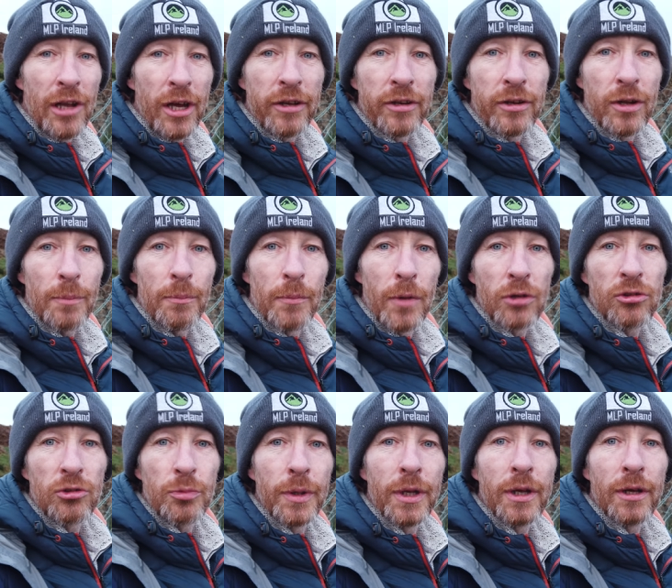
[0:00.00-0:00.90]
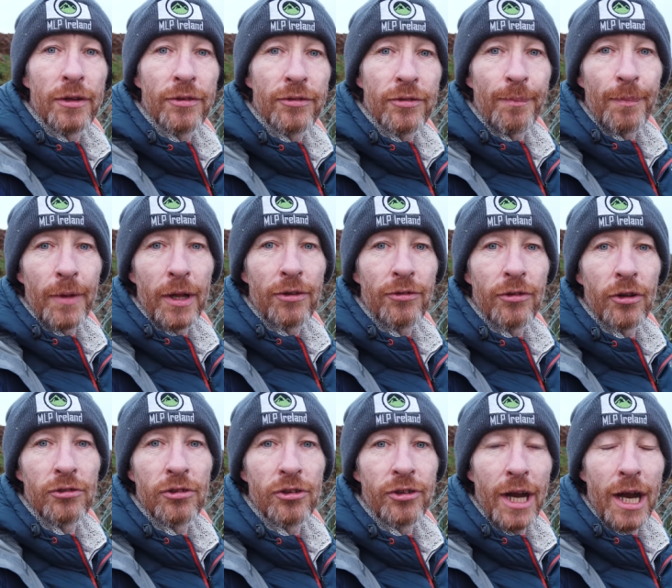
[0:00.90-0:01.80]
to light it up much because it's
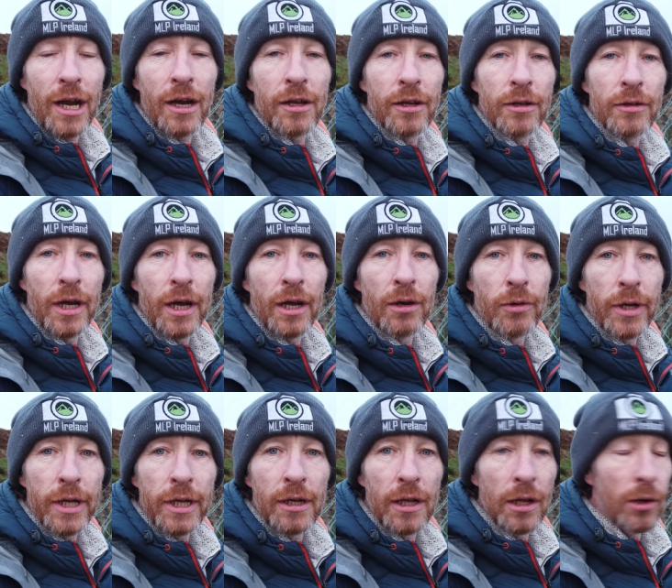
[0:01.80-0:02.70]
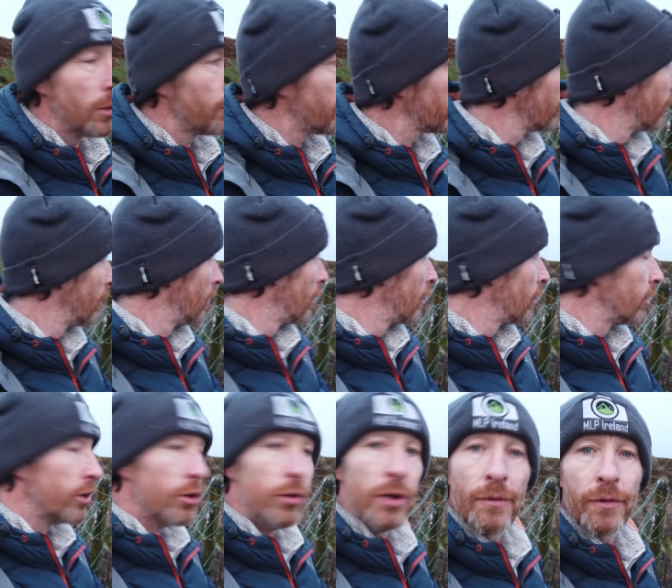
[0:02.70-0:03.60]
such a dark rain cloud, but
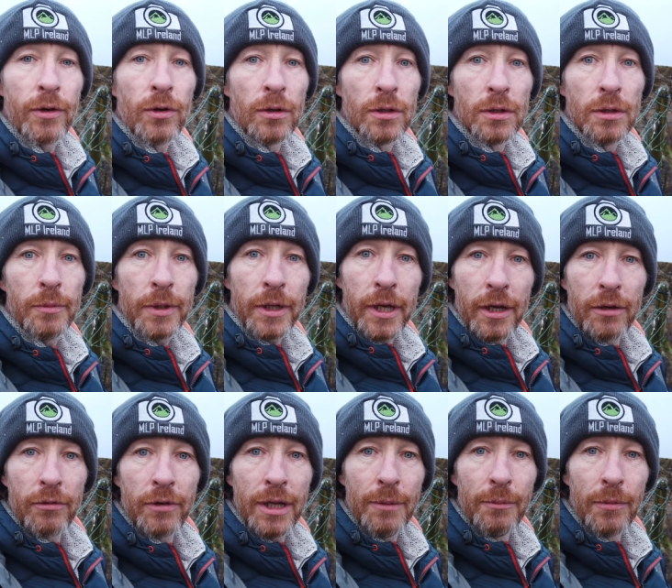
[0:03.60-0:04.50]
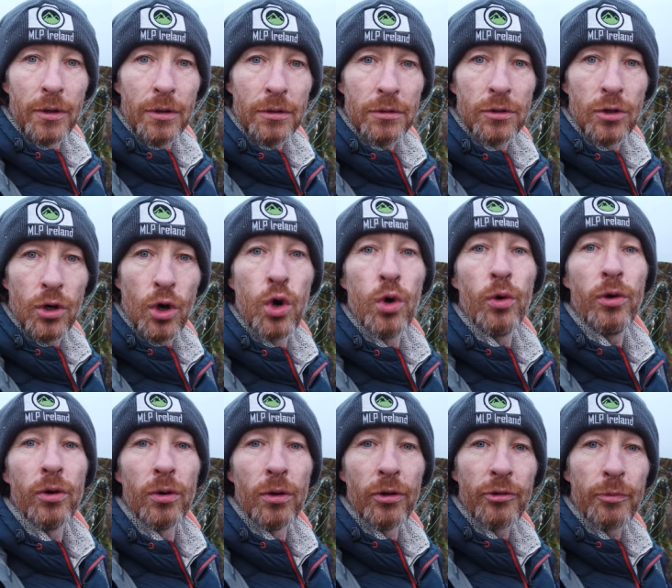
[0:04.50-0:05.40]
you never know, might get a rainbow,
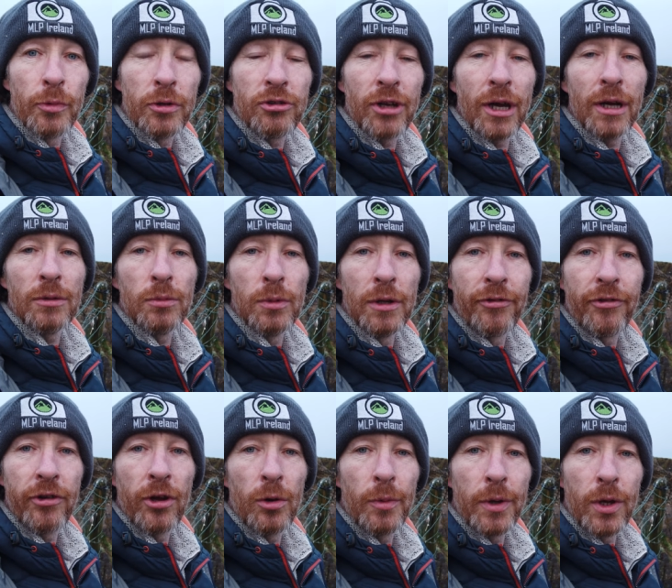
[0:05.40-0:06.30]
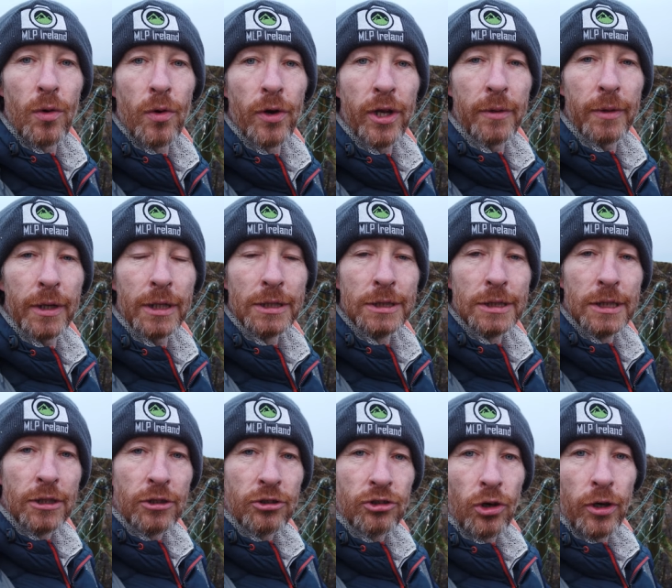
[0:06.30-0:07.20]
who knows. But yeah, we'll see how we go anyway.
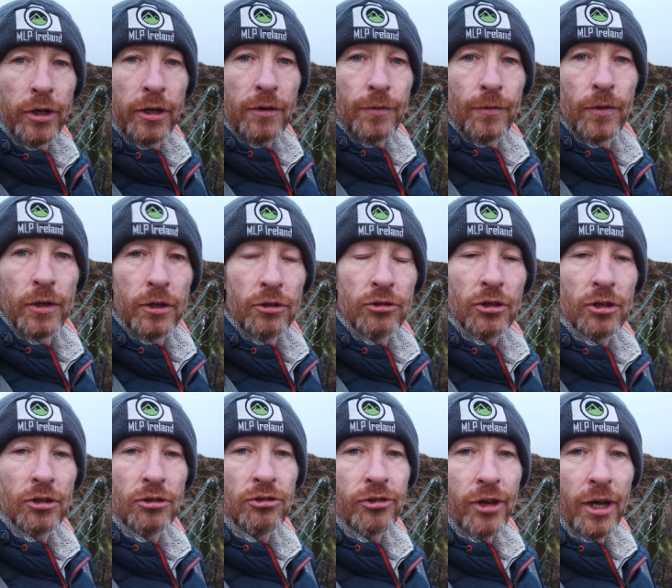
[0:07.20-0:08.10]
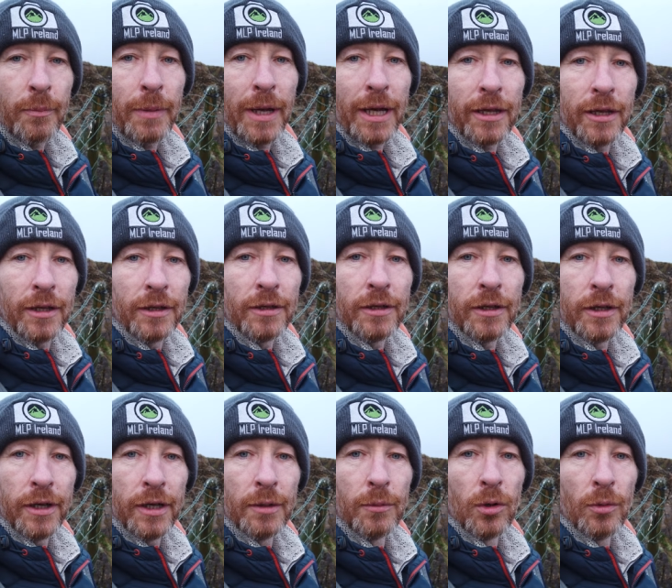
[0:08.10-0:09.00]
Show you this footage, check back in
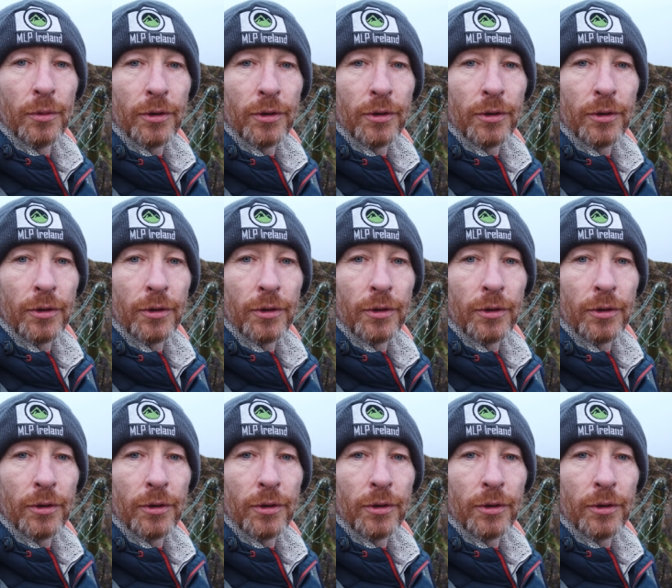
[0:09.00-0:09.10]
a